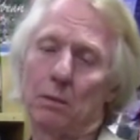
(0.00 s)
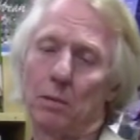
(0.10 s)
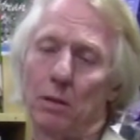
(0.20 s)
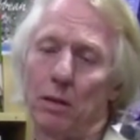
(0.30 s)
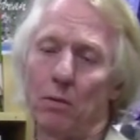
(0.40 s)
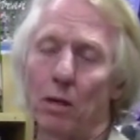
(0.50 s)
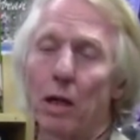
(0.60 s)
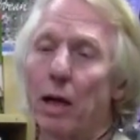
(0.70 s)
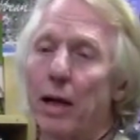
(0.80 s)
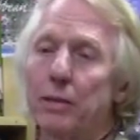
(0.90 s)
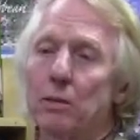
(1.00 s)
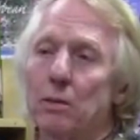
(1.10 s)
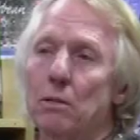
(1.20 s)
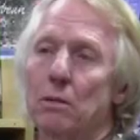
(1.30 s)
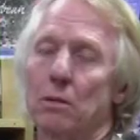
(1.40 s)
community
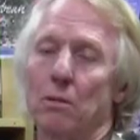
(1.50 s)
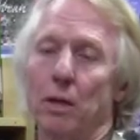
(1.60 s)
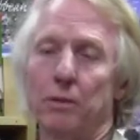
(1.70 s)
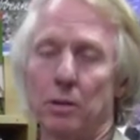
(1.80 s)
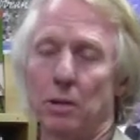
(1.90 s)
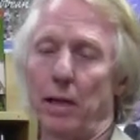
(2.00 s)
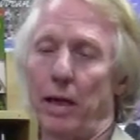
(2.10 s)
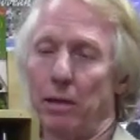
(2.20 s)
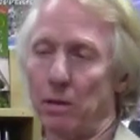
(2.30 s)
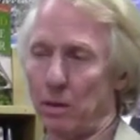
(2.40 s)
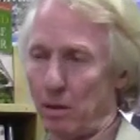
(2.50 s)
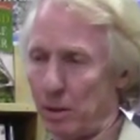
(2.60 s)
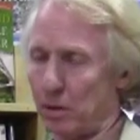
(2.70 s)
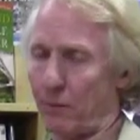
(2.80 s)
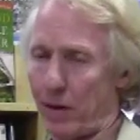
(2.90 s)
organizers who understand that
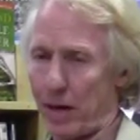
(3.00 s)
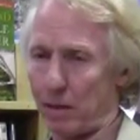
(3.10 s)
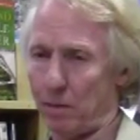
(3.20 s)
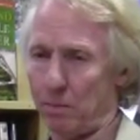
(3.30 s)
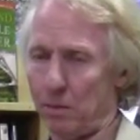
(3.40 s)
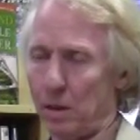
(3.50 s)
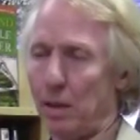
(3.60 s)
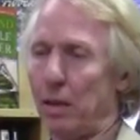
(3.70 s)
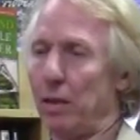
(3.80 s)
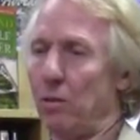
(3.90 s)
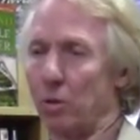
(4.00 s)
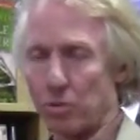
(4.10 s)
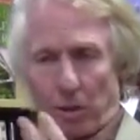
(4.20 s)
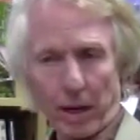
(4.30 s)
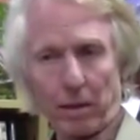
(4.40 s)
there is a vacuum, who are
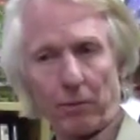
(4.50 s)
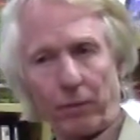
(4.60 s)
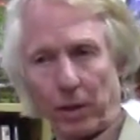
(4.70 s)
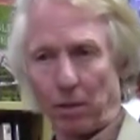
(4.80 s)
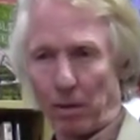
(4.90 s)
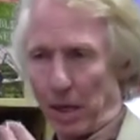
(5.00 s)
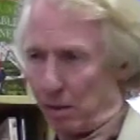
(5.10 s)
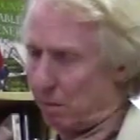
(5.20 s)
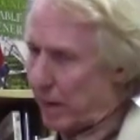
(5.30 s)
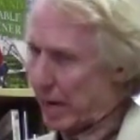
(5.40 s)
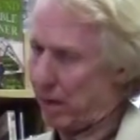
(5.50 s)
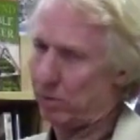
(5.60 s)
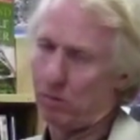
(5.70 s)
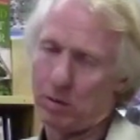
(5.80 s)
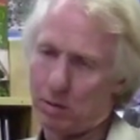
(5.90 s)
trying to figure out how
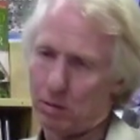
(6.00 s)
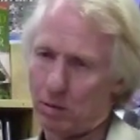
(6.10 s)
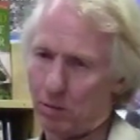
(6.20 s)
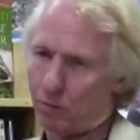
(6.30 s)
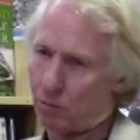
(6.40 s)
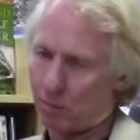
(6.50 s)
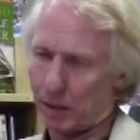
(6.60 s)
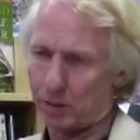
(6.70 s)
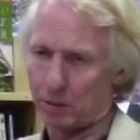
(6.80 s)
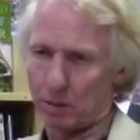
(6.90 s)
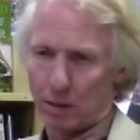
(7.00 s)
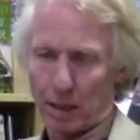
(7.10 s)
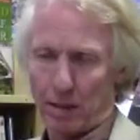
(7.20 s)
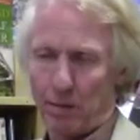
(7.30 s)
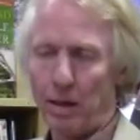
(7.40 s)
you would do a new formation.
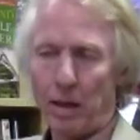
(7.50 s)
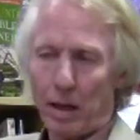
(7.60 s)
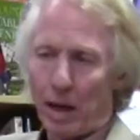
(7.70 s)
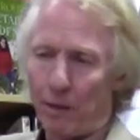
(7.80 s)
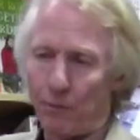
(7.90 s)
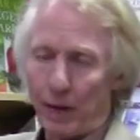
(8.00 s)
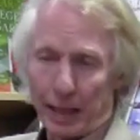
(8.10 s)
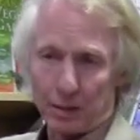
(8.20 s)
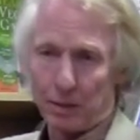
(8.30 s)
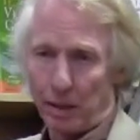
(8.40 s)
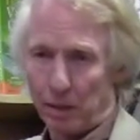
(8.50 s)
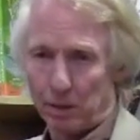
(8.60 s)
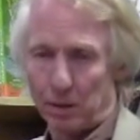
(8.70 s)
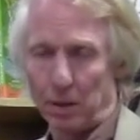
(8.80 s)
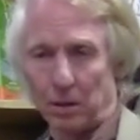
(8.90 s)
And I'm fascinated
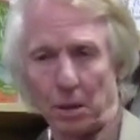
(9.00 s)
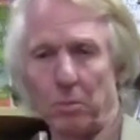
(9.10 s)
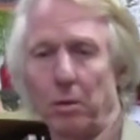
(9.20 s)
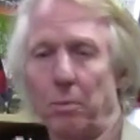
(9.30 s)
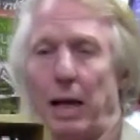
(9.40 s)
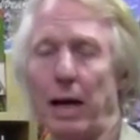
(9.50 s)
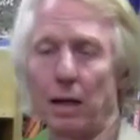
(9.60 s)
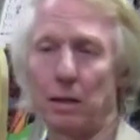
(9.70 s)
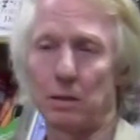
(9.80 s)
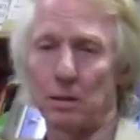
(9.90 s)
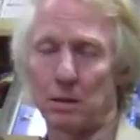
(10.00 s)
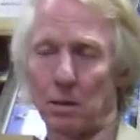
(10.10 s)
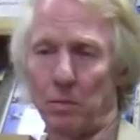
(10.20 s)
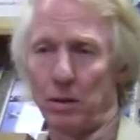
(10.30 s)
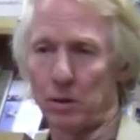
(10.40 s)
to see some of the pilots and
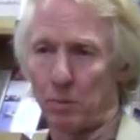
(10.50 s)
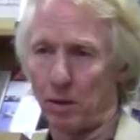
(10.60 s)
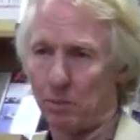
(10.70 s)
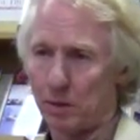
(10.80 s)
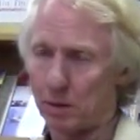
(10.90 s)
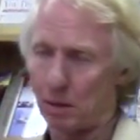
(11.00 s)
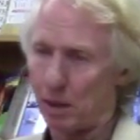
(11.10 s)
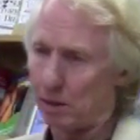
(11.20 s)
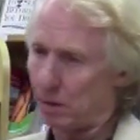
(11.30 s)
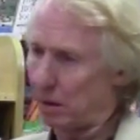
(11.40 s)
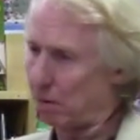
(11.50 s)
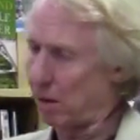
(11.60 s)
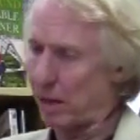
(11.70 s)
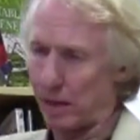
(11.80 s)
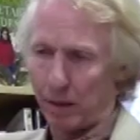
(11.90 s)
some of the experiments that are out there,
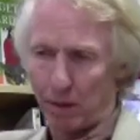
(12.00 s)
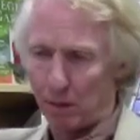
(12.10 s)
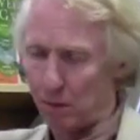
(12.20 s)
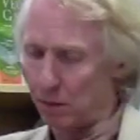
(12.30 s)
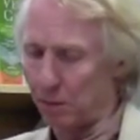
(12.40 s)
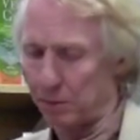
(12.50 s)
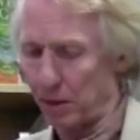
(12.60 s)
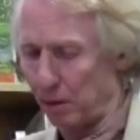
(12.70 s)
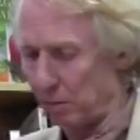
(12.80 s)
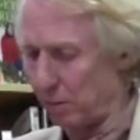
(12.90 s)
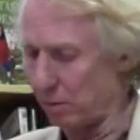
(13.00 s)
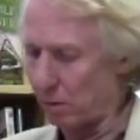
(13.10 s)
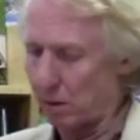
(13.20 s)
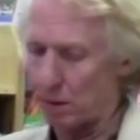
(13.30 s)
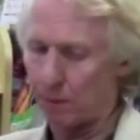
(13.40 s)
Ohio and upstate New
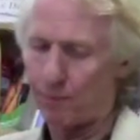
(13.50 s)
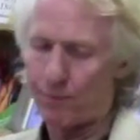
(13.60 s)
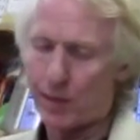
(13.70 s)
York and